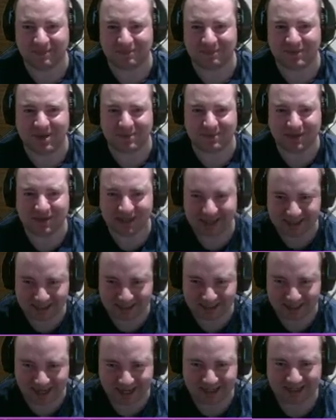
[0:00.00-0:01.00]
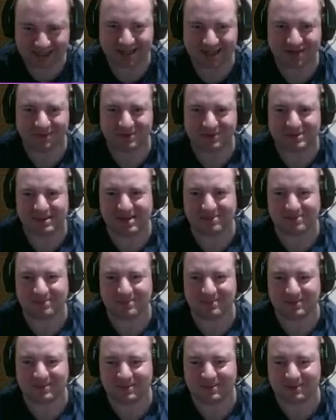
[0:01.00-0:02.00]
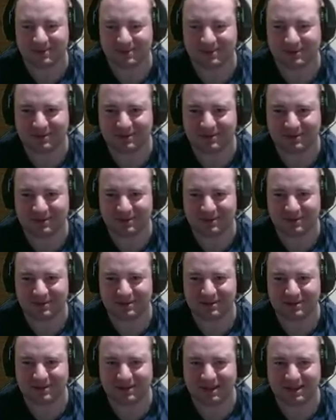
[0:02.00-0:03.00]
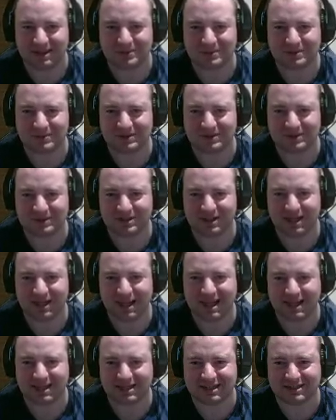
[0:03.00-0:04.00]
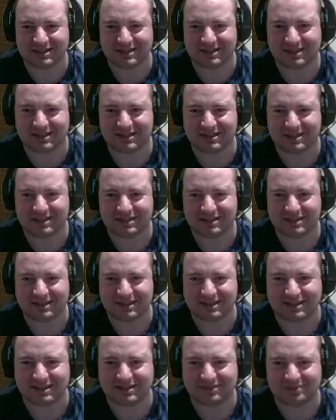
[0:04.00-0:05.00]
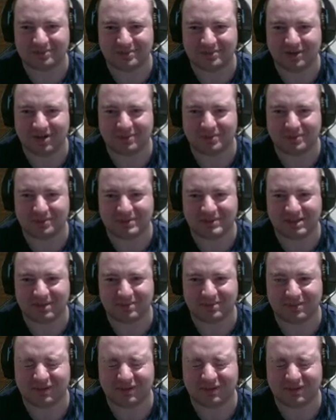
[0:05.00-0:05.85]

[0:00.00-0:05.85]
And we needed that yellow gem in order to get this purple gem.